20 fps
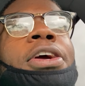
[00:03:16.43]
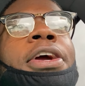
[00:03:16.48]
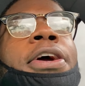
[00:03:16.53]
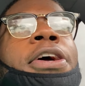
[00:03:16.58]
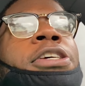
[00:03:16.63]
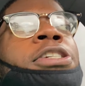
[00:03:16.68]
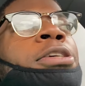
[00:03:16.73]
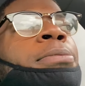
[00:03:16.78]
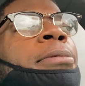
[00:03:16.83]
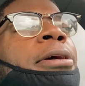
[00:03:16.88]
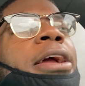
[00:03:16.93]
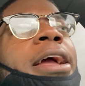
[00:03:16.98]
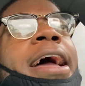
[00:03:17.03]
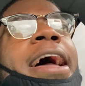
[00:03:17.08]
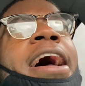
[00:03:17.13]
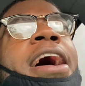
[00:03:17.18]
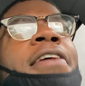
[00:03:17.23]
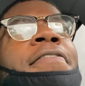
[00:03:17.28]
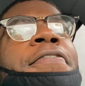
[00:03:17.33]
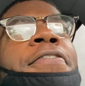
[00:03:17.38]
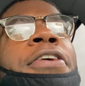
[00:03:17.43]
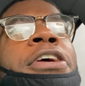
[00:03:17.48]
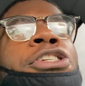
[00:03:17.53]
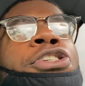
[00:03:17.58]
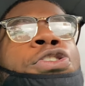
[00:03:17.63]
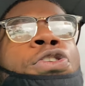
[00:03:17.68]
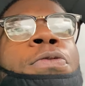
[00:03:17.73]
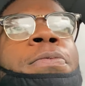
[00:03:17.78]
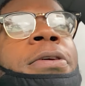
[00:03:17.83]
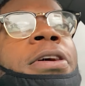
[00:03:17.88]
Christian McCaffrey,
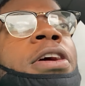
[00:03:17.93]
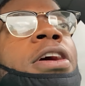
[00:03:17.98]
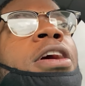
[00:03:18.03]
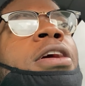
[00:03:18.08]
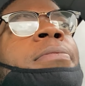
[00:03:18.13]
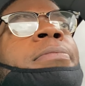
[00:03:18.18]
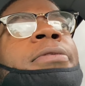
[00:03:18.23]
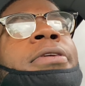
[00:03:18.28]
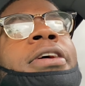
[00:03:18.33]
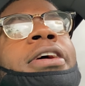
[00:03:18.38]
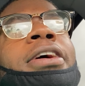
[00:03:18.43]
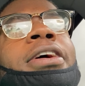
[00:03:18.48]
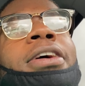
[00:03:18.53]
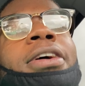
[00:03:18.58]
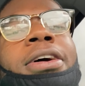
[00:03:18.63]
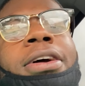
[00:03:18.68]
Chuba Hubbard.